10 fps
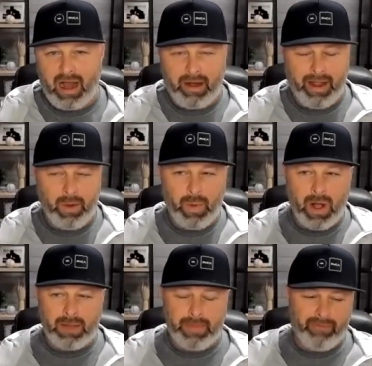All right,
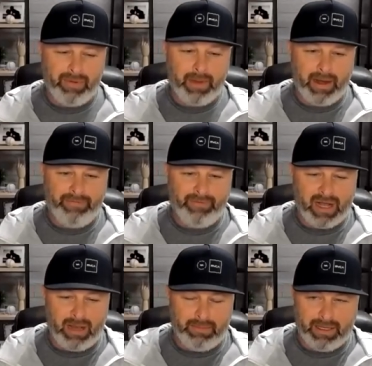welcome everybody for
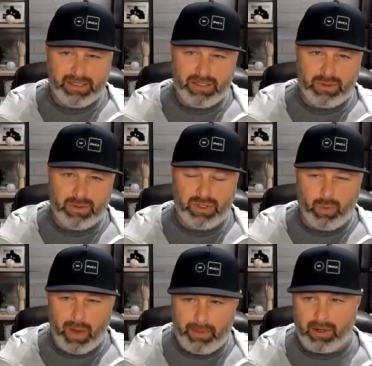coming to the
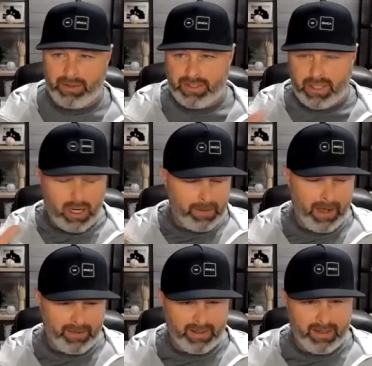webinar. Sorry
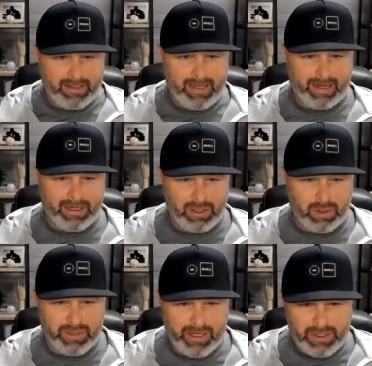about the
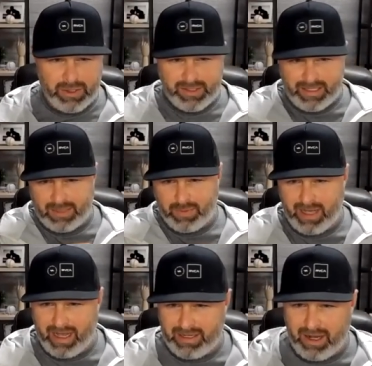technical issues. Yes, we
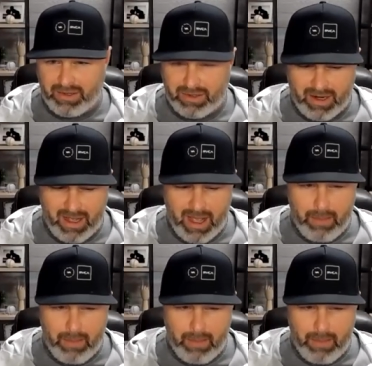got Dr.